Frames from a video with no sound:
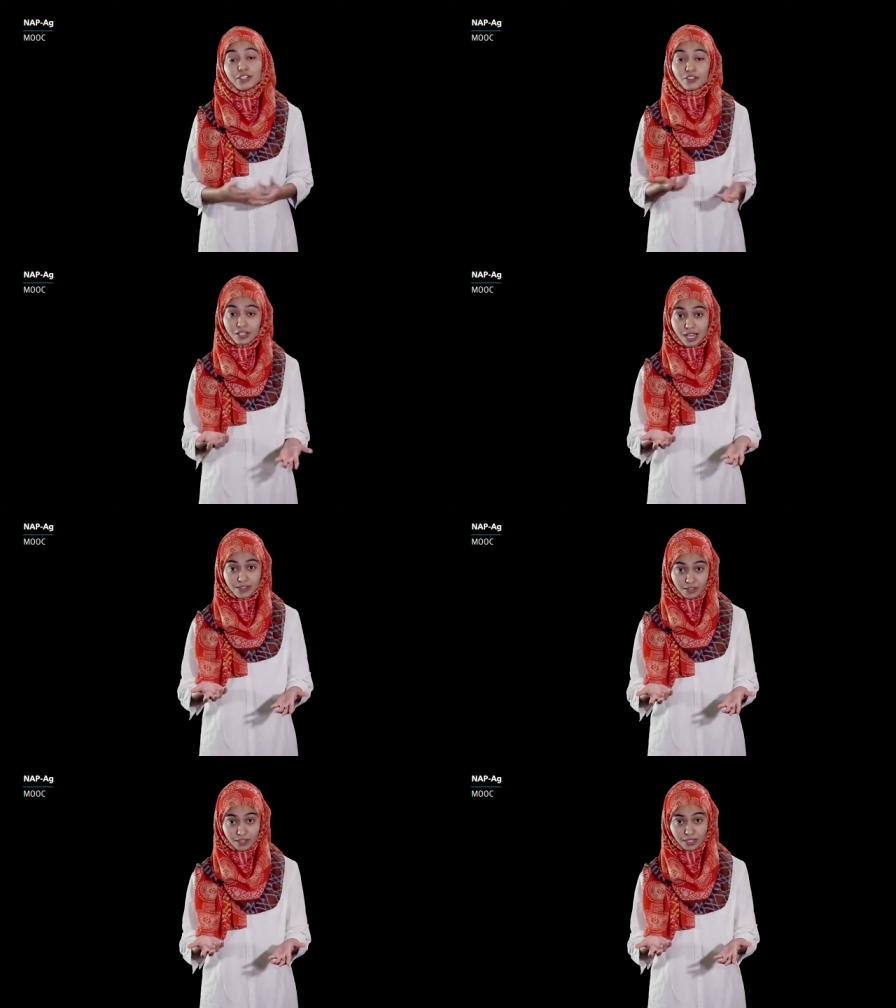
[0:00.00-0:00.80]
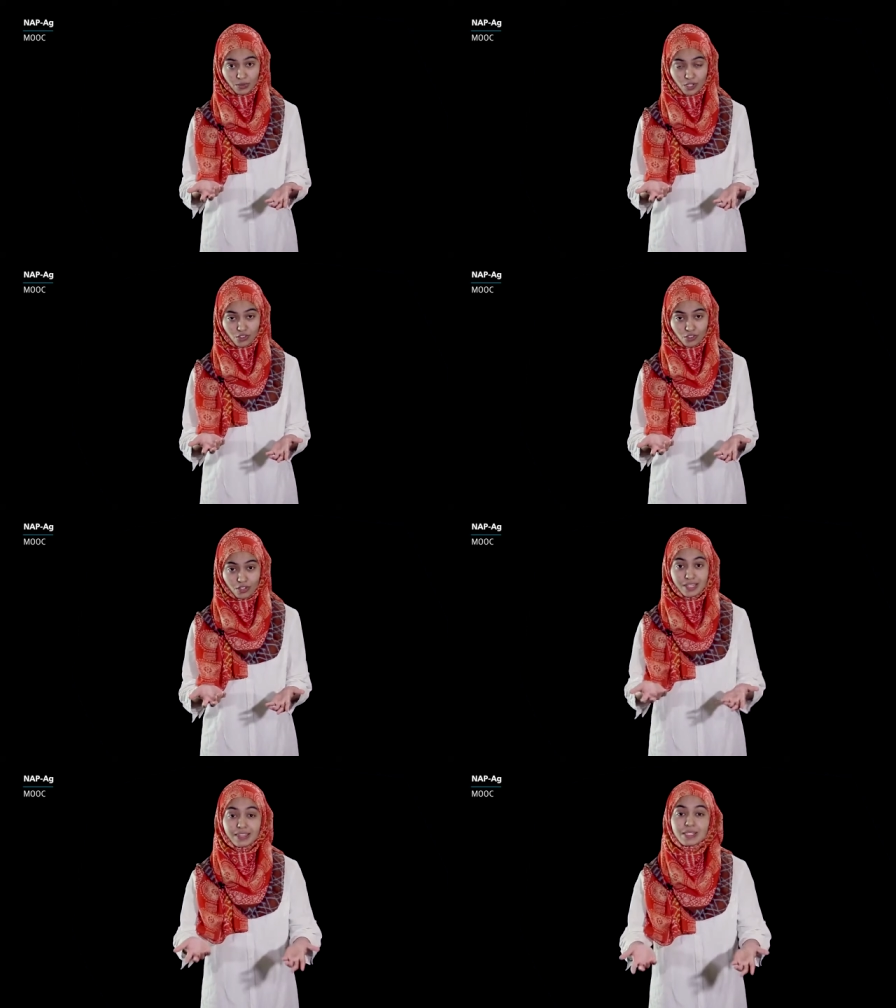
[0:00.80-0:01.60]
You can answer this
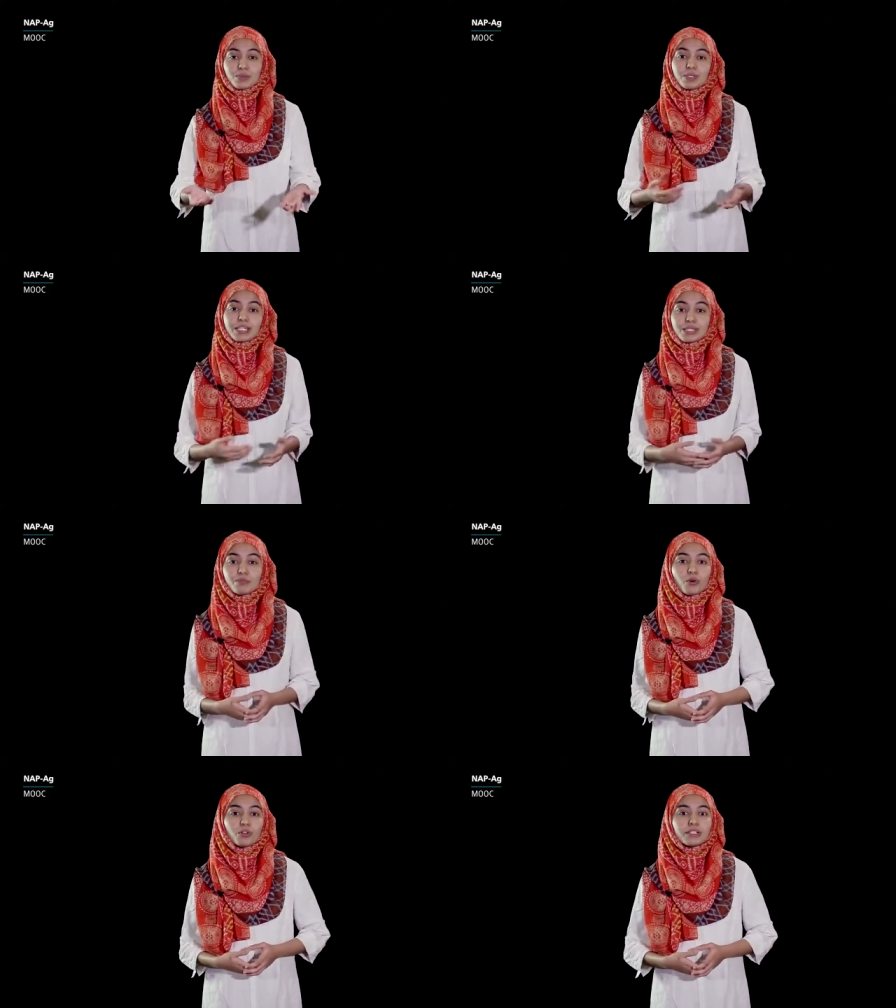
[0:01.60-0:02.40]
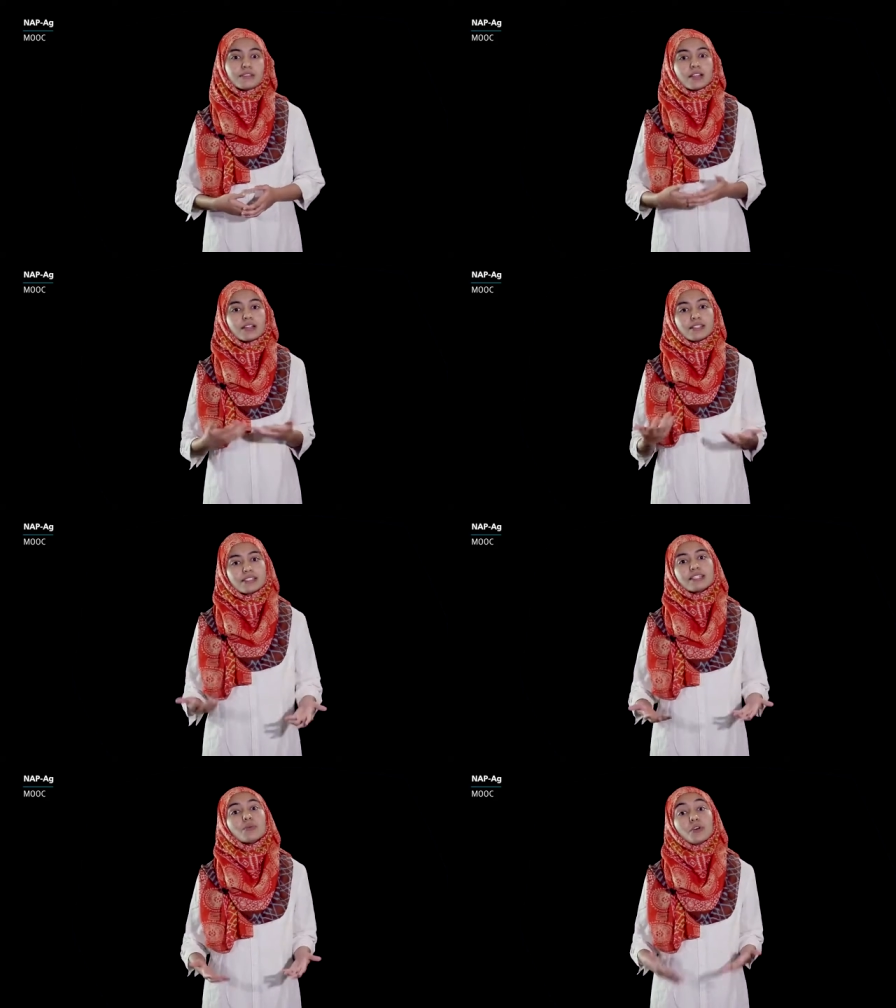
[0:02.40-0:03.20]
question in this week's poll and
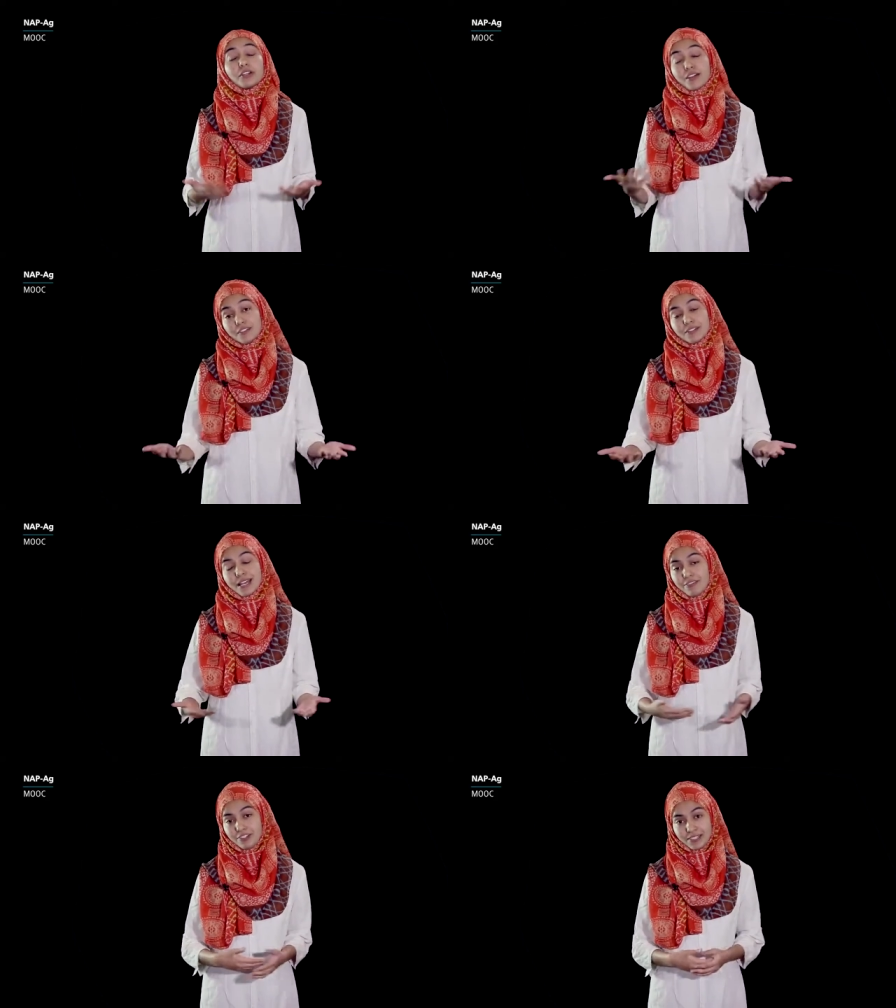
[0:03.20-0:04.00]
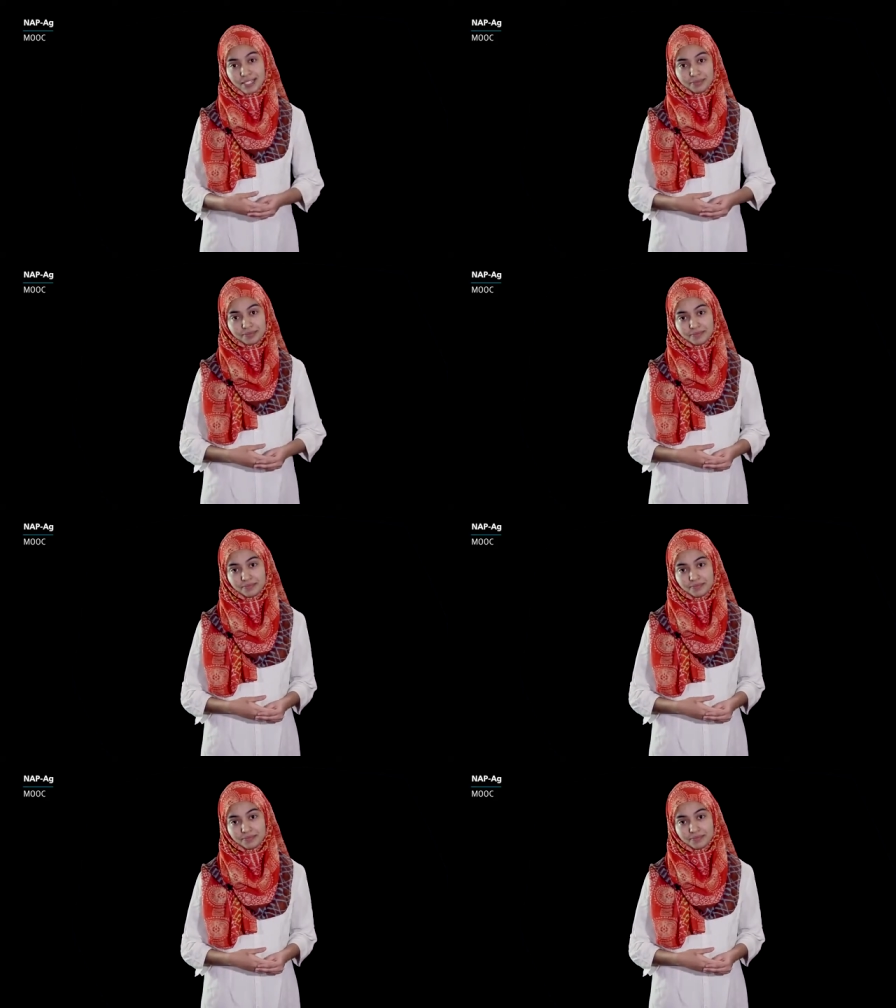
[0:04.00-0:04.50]
see what others have to say.